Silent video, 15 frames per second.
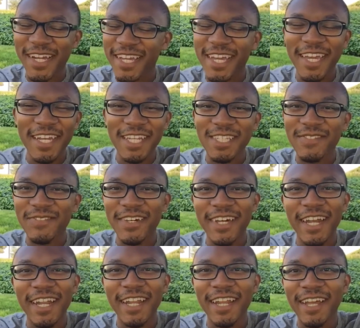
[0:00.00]
I can't
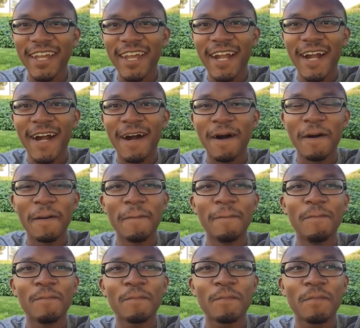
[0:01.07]
explain it.
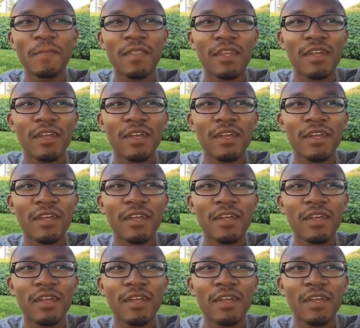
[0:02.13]
Um,